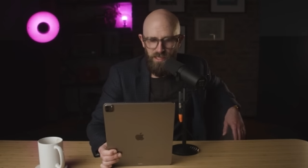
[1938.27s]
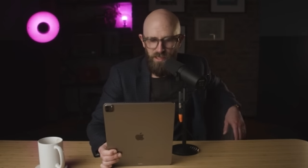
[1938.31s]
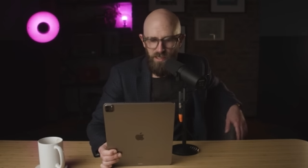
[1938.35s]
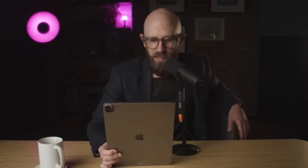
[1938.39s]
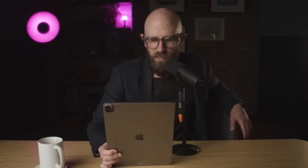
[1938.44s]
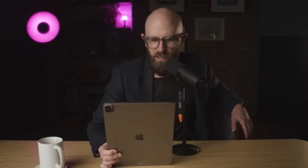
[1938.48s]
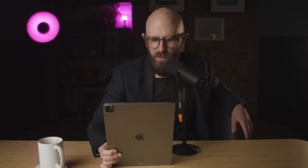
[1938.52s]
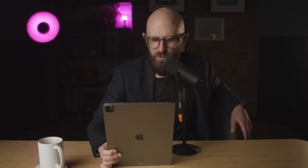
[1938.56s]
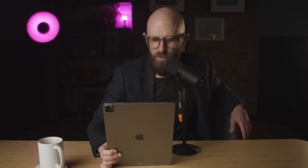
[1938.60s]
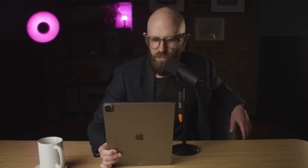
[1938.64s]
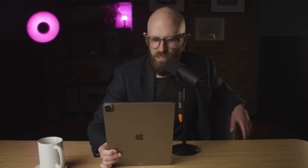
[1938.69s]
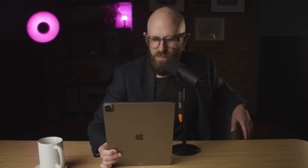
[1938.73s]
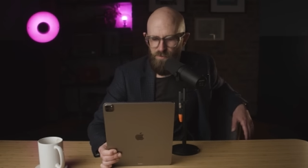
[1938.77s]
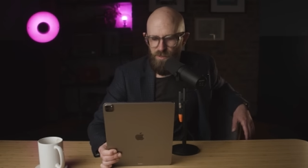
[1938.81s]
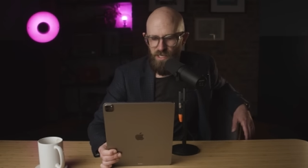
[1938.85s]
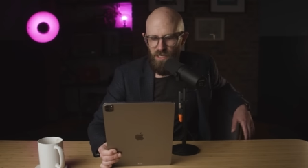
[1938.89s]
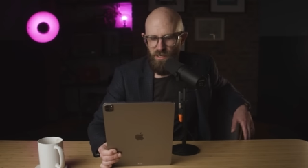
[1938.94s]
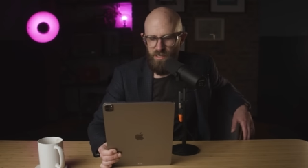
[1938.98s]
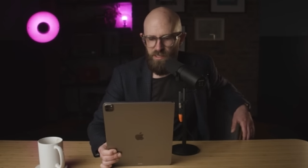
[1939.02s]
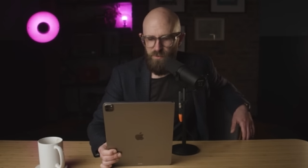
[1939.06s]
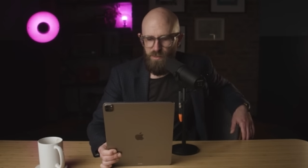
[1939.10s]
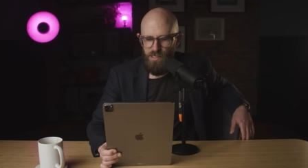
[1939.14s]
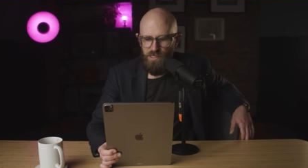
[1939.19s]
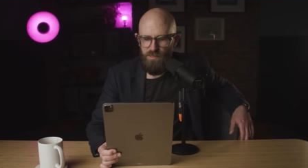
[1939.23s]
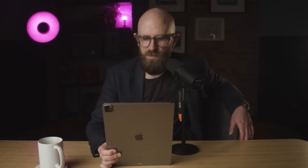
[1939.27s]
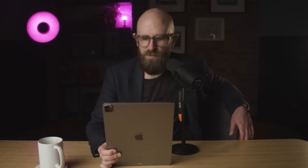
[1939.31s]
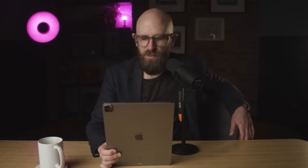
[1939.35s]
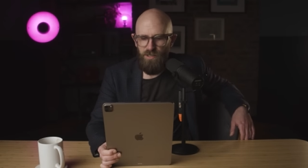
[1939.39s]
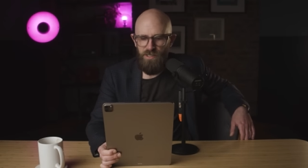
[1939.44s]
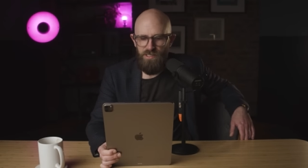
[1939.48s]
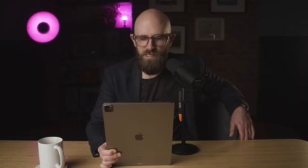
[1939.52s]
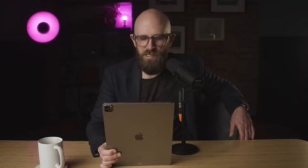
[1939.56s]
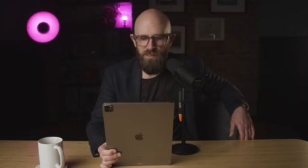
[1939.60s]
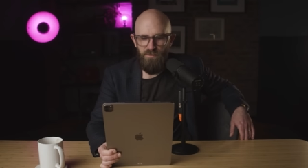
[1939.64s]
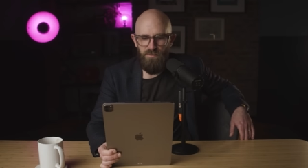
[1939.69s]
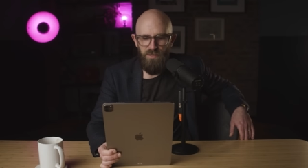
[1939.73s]
Another possible argument to throw
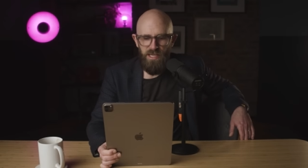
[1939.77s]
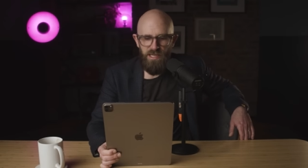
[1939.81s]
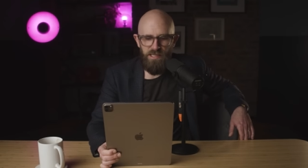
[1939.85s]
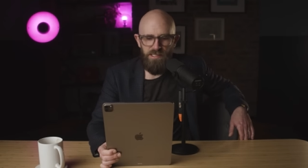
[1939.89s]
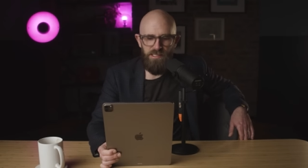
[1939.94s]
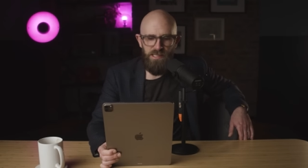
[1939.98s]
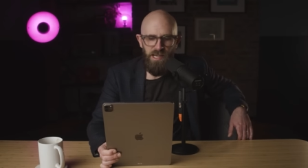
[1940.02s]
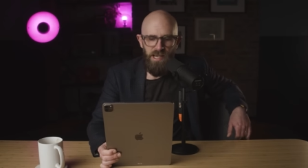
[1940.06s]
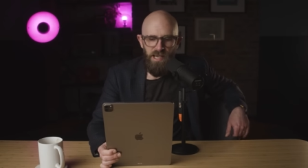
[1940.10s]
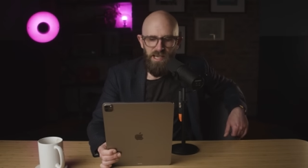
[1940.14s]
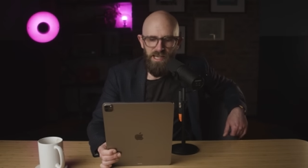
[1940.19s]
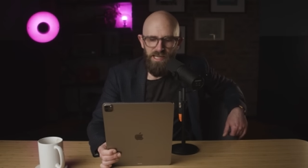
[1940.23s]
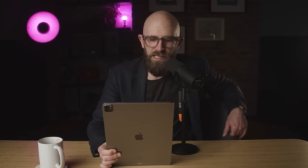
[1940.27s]
into the mix